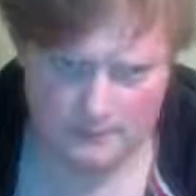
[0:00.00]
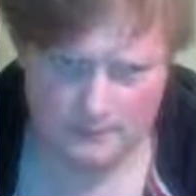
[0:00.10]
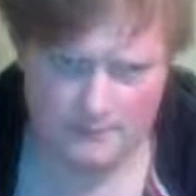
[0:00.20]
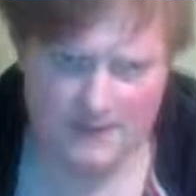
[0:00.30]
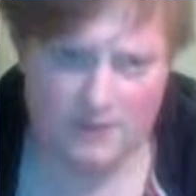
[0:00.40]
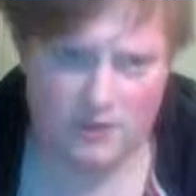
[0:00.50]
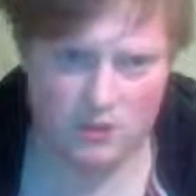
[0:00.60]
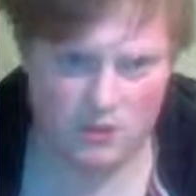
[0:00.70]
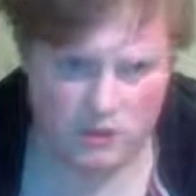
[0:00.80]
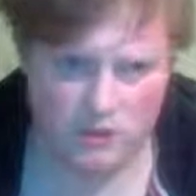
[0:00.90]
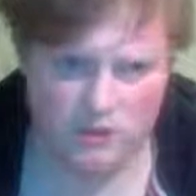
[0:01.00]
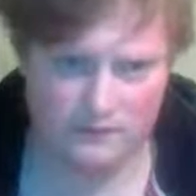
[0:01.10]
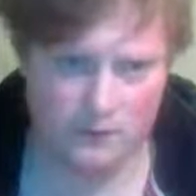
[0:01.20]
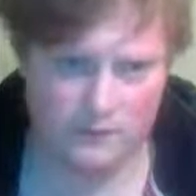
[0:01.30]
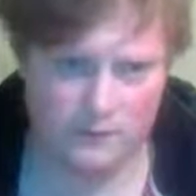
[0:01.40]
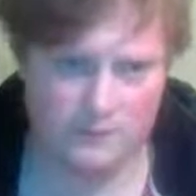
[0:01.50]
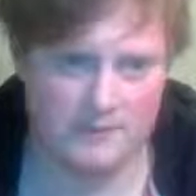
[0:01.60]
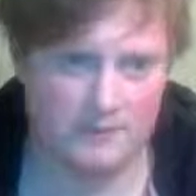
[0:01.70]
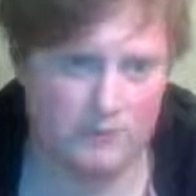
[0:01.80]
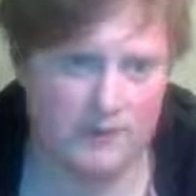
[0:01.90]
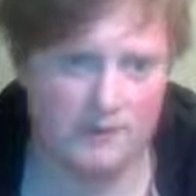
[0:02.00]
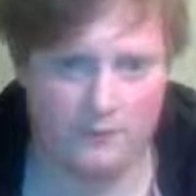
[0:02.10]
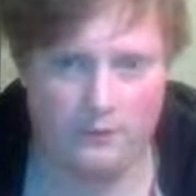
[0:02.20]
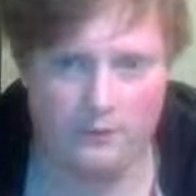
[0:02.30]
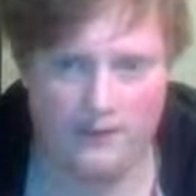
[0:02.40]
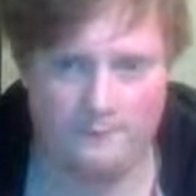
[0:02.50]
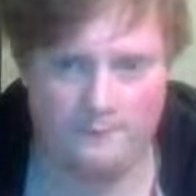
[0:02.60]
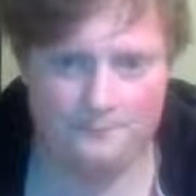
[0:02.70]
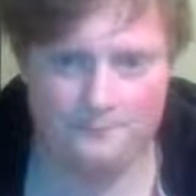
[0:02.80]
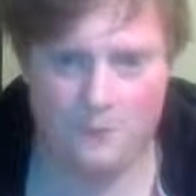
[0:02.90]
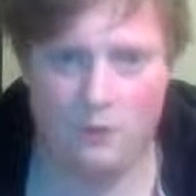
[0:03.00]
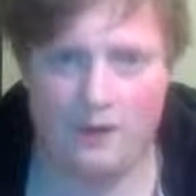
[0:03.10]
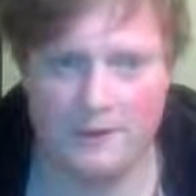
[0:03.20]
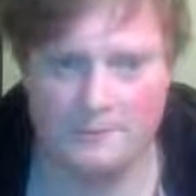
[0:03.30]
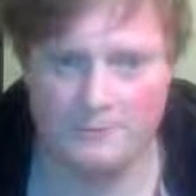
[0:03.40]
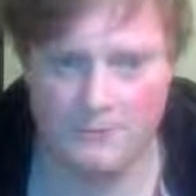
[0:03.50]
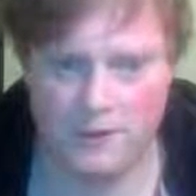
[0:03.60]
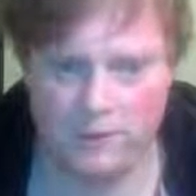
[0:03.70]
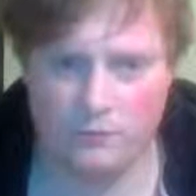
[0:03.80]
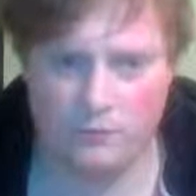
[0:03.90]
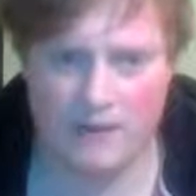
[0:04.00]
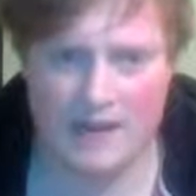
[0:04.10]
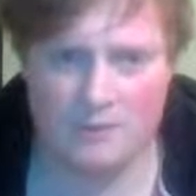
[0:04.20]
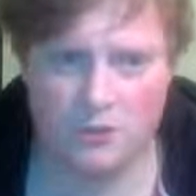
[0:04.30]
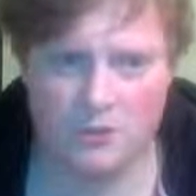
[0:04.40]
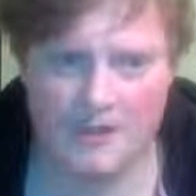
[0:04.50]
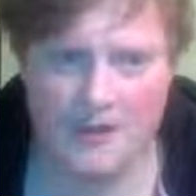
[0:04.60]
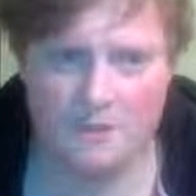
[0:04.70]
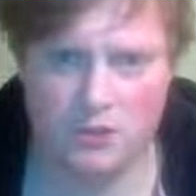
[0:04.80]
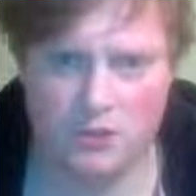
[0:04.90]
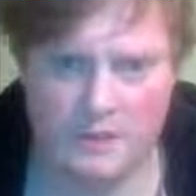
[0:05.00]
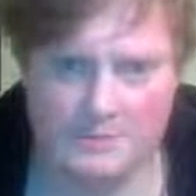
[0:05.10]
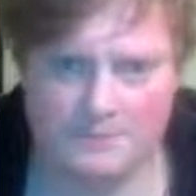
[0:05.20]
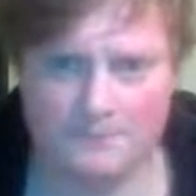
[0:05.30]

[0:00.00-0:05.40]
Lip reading: Maybe could have gone for something like queen f3. All right, so captures.